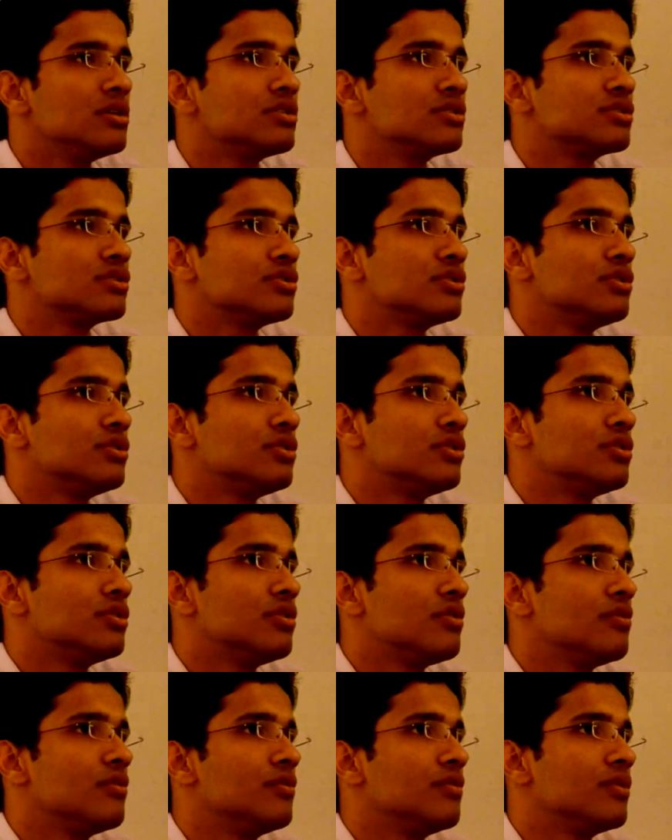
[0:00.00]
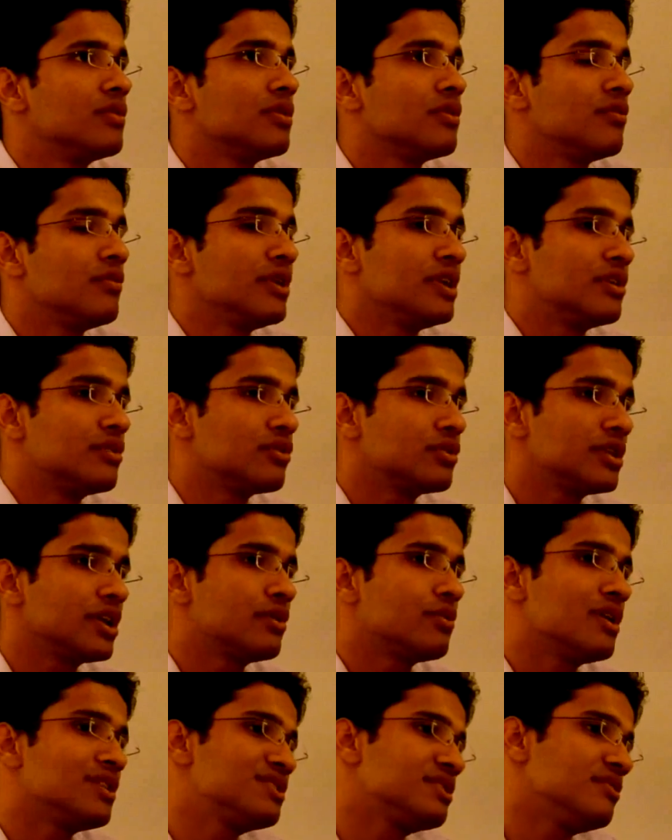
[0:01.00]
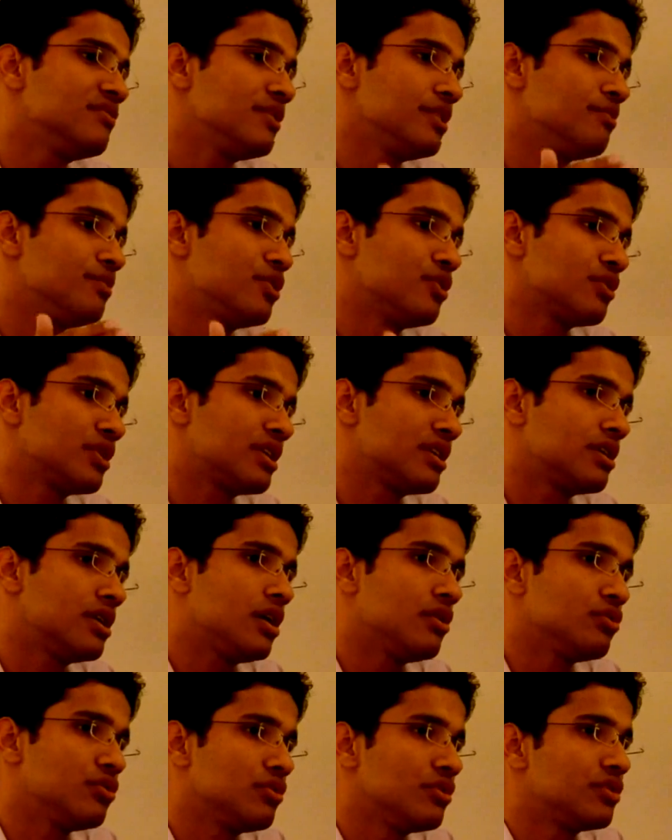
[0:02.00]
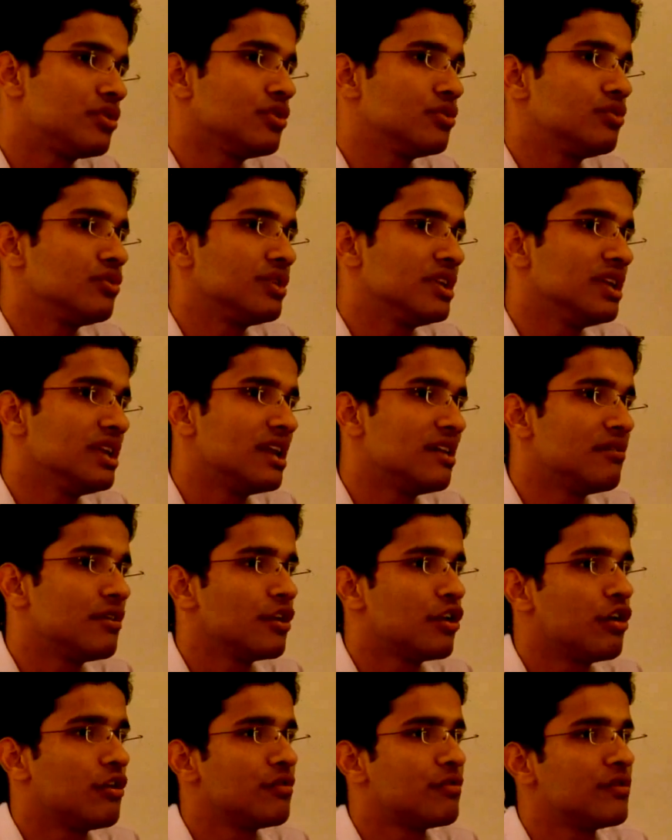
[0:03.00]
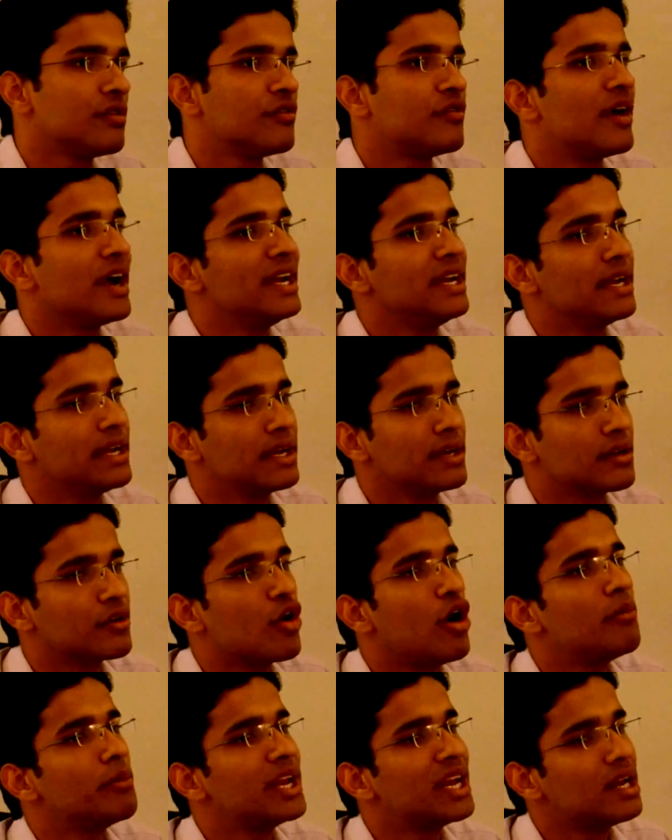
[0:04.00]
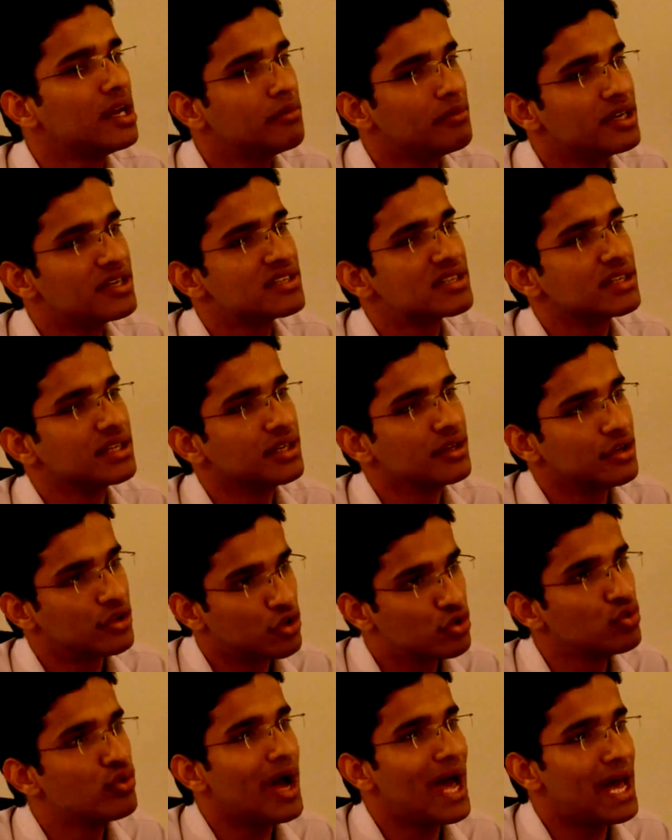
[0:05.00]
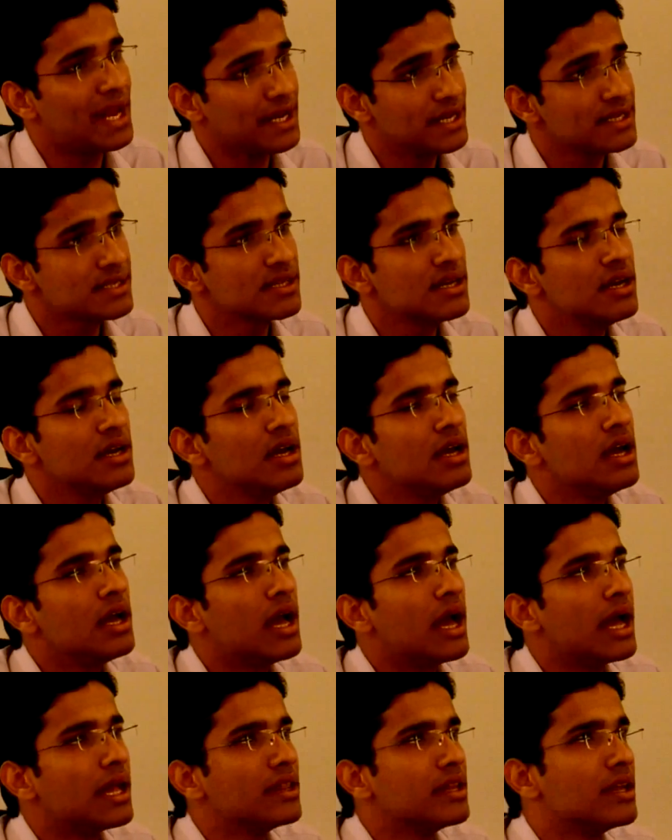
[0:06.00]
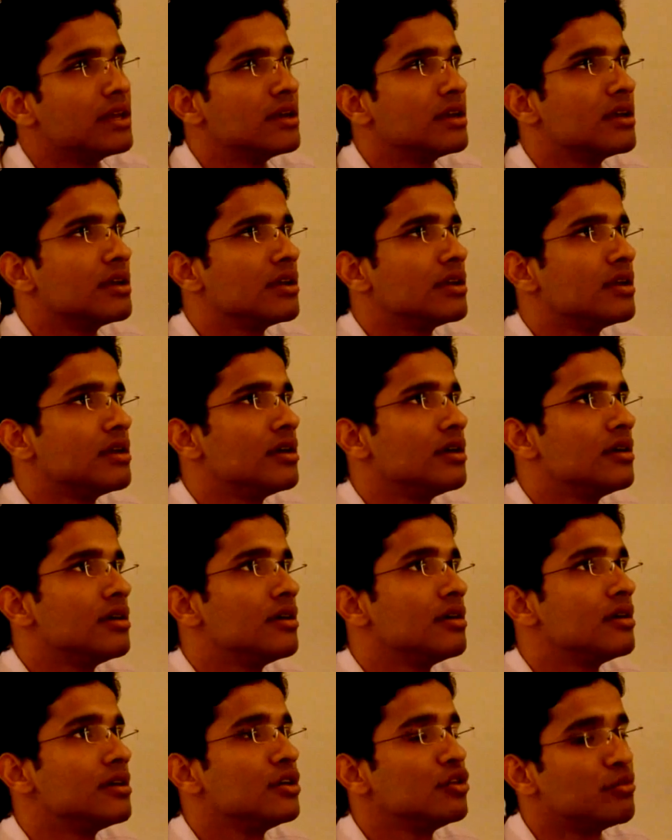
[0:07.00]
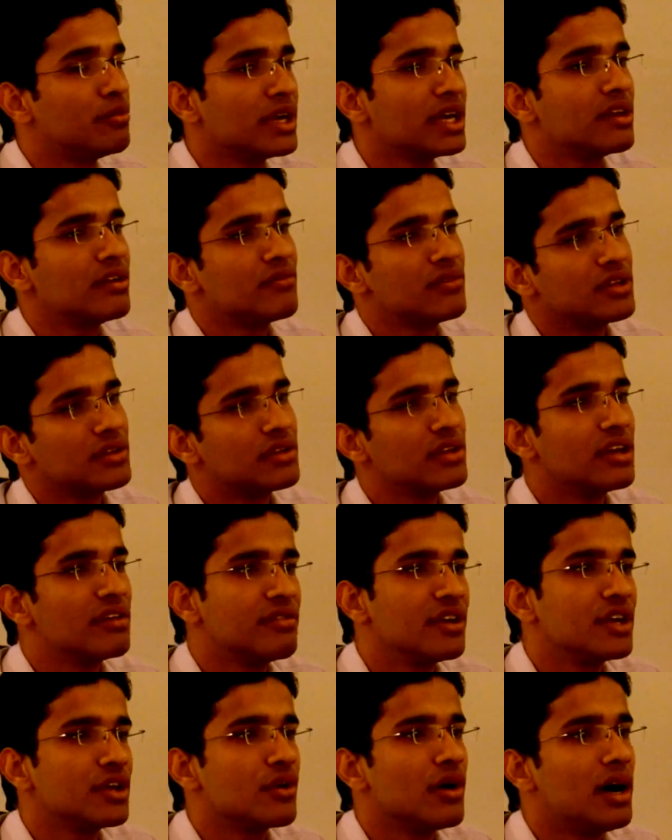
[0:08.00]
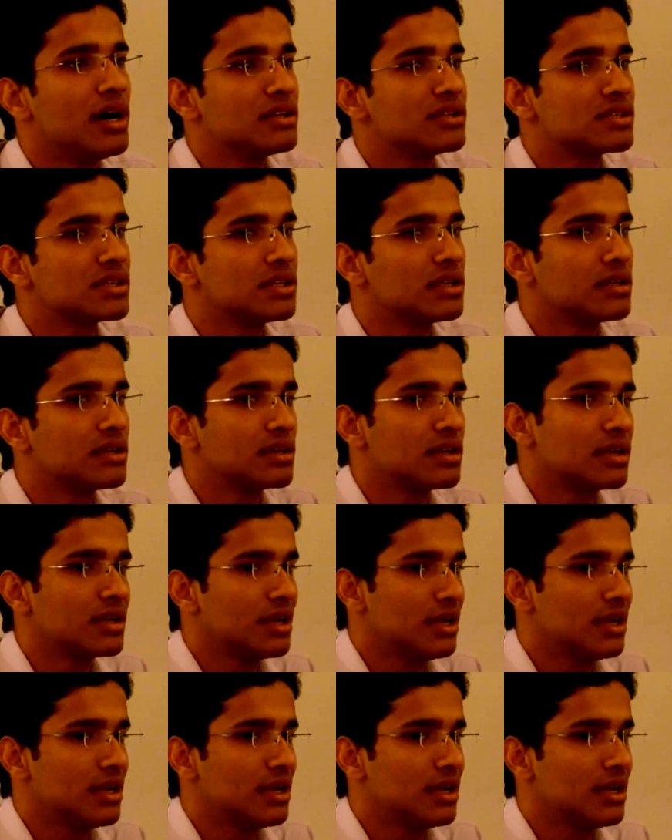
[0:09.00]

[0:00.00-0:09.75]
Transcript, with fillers: So we took the question, we broke it down to the level of finding common elements in 2 arrays, and then you begin with giving your answer